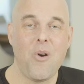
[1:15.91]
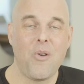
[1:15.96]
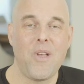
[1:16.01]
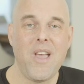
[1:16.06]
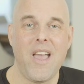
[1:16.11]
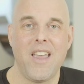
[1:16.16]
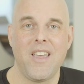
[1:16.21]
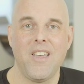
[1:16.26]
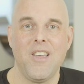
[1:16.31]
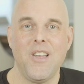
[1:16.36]

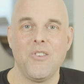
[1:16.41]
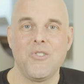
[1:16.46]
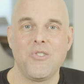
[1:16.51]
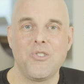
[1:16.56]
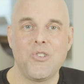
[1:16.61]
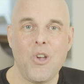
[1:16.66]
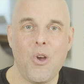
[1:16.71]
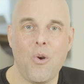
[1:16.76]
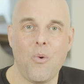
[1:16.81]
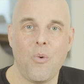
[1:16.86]
Okay,
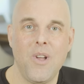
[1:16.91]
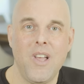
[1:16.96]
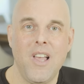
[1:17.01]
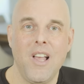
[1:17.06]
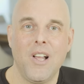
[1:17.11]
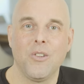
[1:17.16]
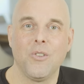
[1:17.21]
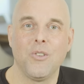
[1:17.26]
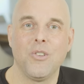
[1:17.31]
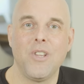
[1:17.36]
so
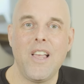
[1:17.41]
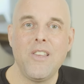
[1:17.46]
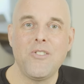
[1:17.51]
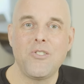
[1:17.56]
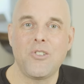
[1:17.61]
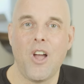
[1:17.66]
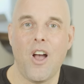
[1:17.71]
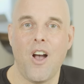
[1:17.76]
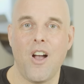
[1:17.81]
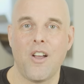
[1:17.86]

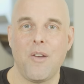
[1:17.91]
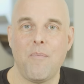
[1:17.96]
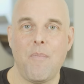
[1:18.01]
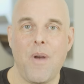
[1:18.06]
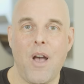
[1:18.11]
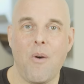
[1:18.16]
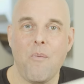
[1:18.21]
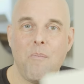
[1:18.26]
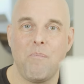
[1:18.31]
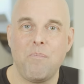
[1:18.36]
let's talk
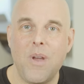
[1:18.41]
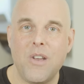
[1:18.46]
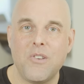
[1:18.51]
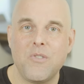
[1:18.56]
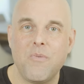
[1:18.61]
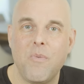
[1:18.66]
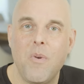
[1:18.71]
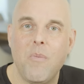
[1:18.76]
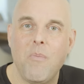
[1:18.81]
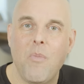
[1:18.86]
about
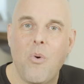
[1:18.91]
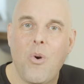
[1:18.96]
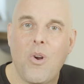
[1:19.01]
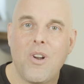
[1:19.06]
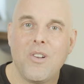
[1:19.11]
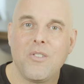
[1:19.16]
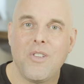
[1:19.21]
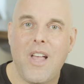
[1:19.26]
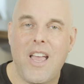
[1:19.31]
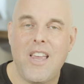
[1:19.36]
Benjamin
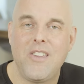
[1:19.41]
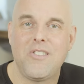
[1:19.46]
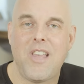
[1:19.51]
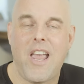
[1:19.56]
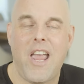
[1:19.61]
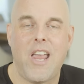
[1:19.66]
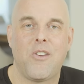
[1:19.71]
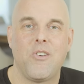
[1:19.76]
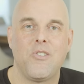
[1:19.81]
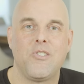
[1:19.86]
Moore Lace
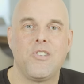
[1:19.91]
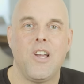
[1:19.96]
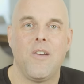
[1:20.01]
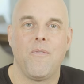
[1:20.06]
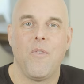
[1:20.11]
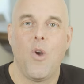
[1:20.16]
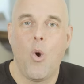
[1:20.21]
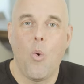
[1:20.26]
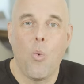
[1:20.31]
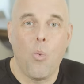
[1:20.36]

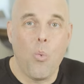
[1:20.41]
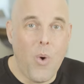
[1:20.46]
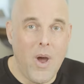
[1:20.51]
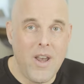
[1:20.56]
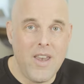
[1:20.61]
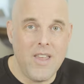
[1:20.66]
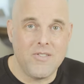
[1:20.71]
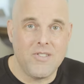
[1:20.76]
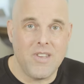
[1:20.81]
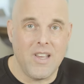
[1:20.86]
Handkerchief.
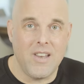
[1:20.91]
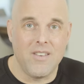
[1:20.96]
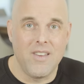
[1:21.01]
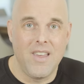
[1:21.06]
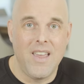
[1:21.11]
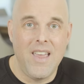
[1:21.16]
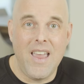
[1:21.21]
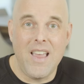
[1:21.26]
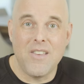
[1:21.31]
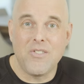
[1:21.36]
What is it?
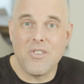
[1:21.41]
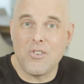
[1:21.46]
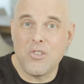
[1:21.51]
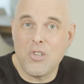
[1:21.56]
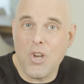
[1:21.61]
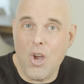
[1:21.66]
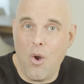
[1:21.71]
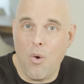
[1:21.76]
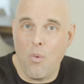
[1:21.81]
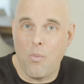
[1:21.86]
It's a
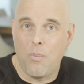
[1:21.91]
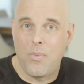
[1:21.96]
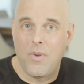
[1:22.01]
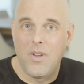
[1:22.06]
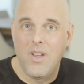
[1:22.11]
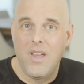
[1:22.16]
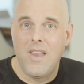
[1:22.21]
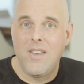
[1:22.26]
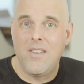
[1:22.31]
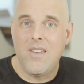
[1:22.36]
taupe.
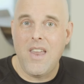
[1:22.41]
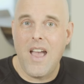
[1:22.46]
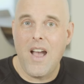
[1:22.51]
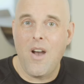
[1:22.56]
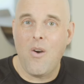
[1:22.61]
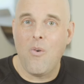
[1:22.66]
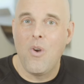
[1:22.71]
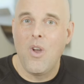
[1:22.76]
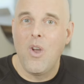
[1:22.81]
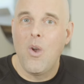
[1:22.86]

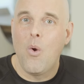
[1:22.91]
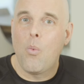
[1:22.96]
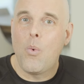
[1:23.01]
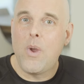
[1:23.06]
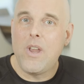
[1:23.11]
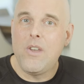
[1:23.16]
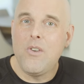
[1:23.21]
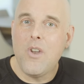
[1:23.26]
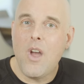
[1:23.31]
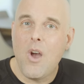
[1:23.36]
Now,
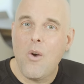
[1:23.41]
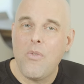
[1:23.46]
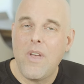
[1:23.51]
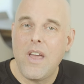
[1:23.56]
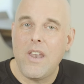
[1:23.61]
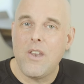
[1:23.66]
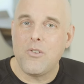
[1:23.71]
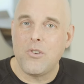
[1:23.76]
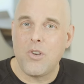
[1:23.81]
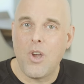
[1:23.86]
we know
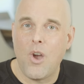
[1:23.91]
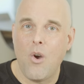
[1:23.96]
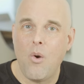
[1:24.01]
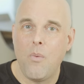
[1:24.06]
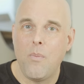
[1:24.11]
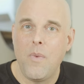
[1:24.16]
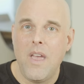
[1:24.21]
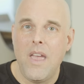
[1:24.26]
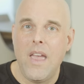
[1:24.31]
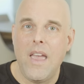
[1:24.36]
that a
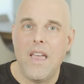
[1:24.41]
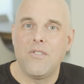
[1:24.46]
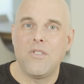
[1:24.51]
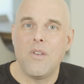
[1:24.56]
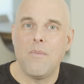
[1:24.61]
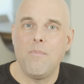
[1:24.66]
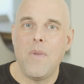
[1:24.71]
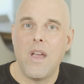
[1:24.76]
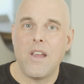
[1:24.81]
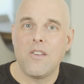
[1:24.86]
taupe
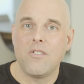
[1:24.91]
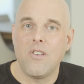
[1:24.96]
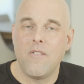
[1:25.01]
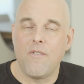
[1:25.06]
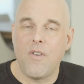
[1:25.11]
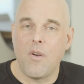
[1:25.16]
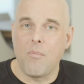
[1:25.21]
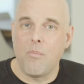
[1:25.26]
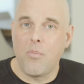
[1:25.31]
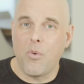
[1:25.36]
is a mix
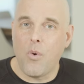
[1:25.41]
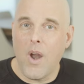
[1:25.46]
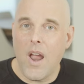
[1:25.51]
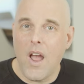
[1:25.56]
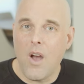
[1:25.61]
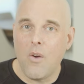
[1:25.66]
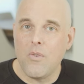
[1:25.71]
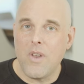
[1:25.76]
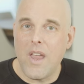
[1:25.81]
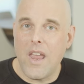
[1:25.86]
of a
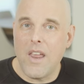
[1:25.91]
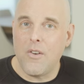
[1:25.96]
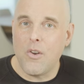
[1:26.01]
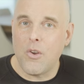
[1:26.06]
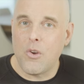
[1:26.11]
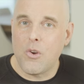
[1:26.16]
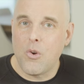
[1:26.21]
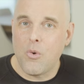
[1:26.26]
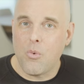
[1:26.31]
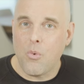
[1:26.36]
brown and
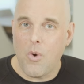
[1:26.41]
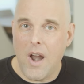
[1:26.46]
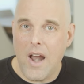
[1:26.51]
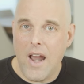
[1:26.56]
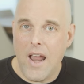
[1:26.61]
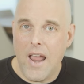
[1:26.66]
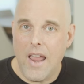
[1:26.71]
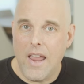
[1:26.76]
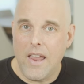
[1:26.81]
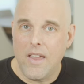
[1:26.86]
a
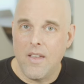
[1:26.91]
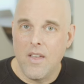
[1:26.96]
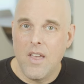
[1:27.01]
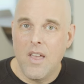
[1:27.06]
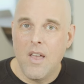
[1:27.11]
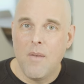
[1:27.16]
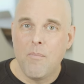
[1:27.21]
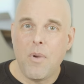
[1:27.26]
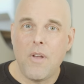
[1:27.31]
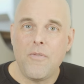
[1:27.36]
gray,
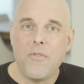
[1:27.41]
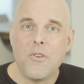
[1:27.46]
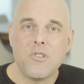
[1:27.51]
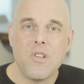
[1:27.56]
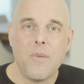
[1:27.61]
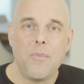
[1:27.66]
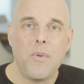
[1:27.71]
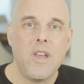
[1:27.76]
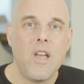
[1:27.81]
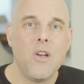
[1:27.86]
but there's
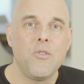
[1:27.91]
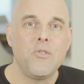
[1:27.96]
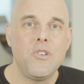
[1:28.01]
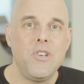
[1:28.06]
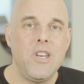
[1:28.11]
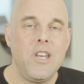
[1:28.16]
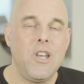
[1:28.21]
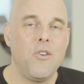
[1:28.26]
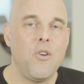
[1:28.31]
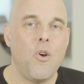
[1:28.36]
something else
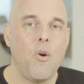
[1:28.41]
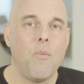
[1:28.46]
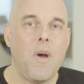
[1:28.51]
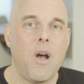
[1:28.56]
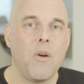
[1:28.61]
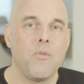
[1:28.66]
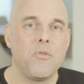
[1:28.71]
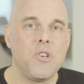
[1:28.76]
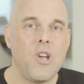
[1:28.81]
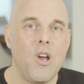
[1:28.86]
you need to know
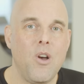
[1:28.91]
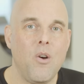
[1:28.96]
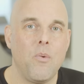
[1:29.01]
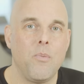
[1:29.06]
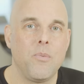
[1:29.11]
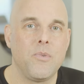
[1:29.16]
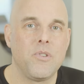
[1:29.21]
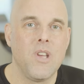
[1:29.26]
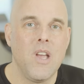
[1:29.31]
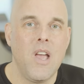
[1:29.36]
about
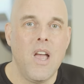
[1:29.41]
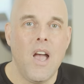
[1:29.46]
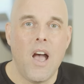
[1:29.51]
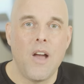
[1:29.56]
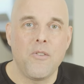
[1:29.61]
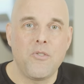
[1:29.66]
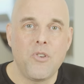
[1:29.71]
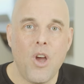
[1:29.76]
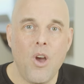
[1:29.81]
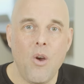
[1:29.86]
taupes.
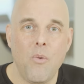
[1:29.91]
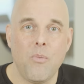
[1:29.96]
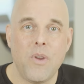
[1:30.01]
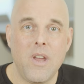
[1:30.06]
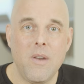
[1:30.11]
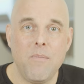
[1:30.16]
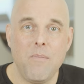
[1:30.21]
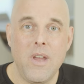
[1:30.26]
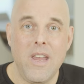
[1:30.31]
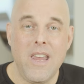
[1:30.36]
A taupe
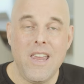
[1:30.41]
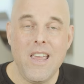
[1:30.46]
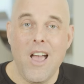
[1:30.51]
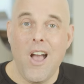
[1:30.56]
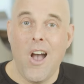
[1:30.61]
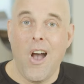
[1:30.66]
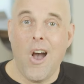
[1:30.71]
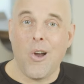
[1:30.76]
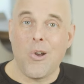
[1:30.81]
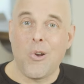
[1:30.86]
can be
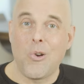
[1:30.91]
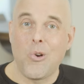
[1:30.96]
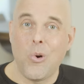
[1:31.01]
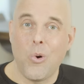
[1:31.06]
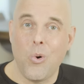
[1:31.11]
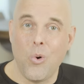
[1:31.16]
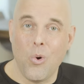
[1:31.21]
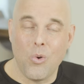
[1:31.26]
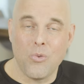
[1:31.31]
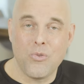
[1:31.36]
a
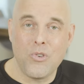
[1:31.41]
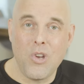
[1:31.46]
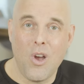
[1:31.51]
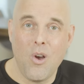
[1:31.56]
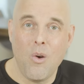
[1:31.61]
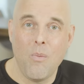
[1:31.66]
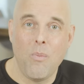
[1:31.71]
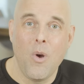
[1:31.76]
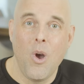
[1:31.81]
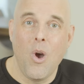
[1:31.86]
cool
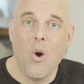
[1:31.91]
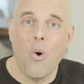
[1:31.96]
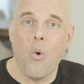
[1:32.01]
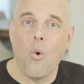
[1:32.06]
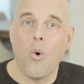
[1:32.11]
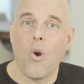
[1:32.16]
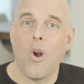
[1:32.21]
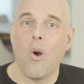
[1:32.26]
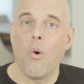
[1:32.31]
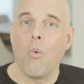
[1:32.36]
taupe
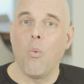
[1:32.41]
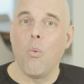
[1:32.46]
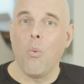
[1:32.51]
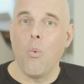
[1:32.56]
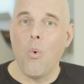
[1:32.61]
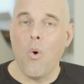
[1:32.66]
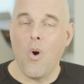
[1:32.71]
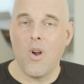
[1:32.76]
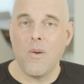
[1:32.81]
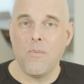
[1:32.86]
or a
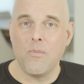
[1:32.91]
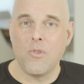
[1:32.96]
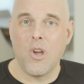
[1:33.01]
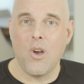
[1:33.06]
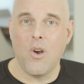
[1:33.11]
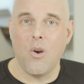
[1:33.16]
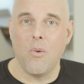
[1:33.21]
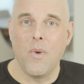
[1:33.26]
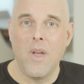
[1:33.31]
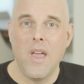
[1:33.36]
warm
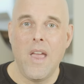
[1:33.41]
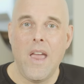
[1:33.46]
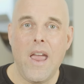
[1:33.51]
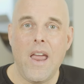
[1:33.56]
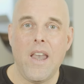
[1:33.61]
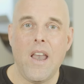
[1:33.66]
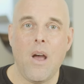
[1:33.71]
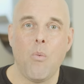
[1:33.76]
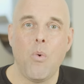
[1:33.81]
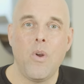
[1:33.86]
taupe,
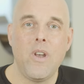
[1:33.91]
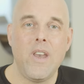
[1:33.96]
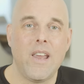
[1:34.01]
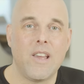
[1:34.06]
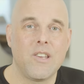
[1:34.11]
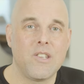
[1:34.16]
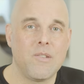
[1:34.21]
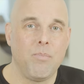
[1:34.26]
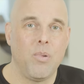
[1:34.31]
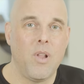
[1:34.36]
and I want to
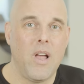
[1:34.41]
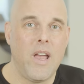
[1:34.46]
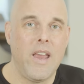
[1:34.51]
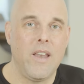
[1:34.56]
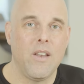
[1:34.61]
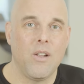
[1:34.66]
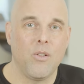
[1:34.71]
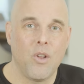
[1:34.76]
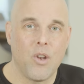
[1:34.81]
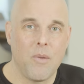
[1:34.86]

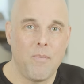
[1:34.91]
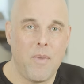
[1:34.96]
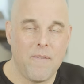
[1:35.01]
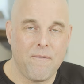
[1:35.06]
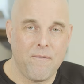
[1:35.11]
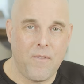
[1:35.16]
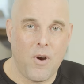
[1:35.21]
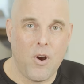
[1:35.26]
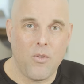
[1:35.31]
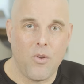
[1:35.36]
explain a little
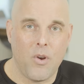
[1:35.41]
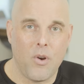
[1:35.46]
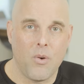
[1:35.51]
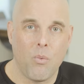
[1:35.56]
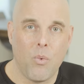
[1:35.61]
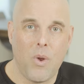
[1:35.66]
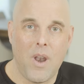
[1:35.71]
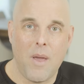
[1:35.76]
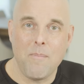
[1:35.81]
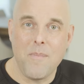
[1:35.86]
bit further
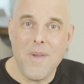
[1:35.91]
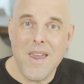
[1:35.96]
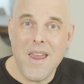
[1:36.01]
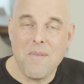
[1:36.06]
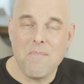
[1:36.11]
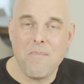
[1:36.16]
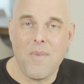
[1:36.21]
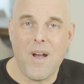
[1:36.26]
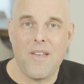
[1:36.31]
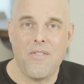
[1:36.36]
what I
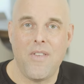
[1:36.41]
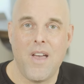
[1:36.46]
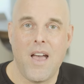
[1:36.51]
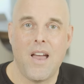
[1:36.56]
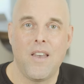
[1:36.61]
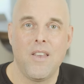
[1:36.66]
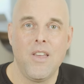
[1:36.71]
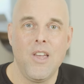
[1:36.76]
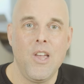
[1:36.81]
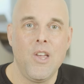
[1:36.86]
mean by
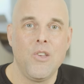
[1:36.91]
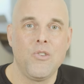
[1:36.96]
that.